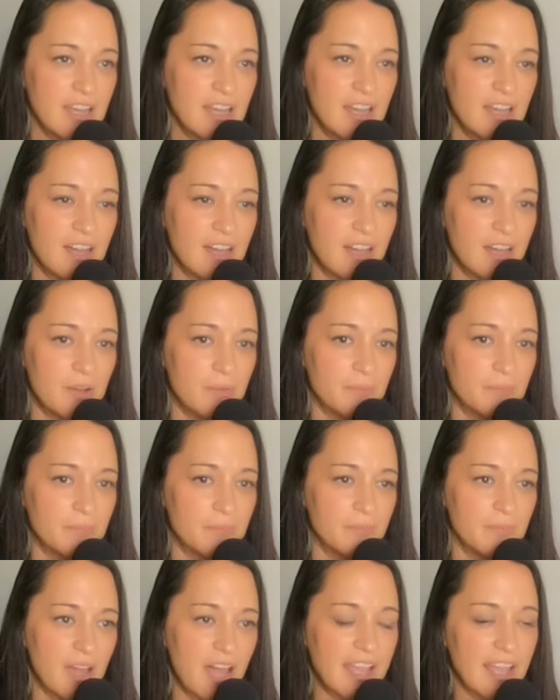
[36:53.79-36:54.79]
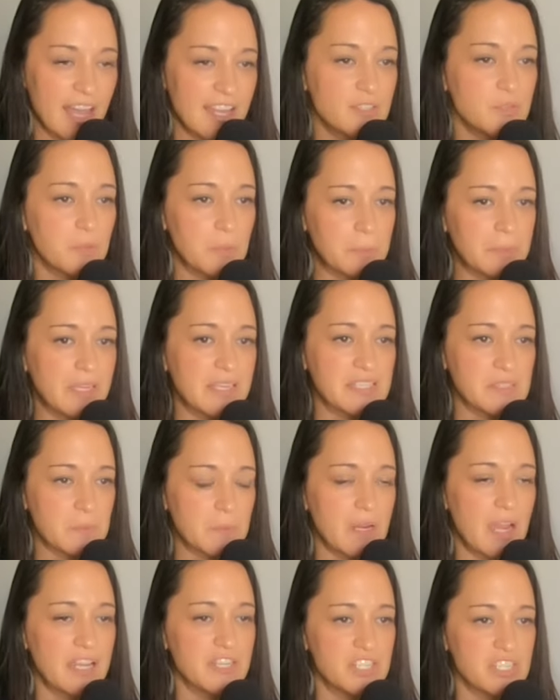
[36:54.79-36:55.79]
um, I got to a place
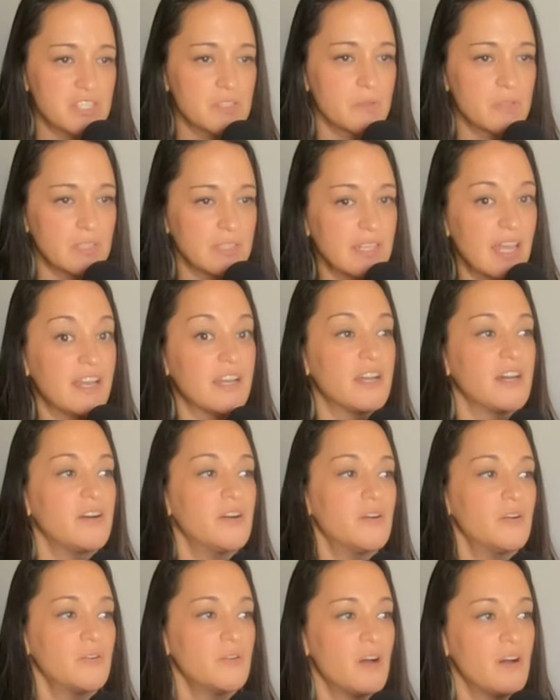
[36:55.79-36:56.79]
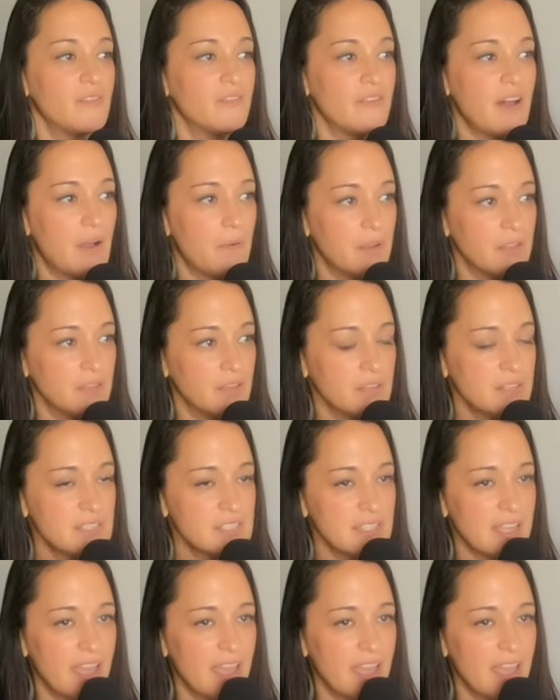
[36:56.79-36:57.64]
where I just sort of let go of how I looked.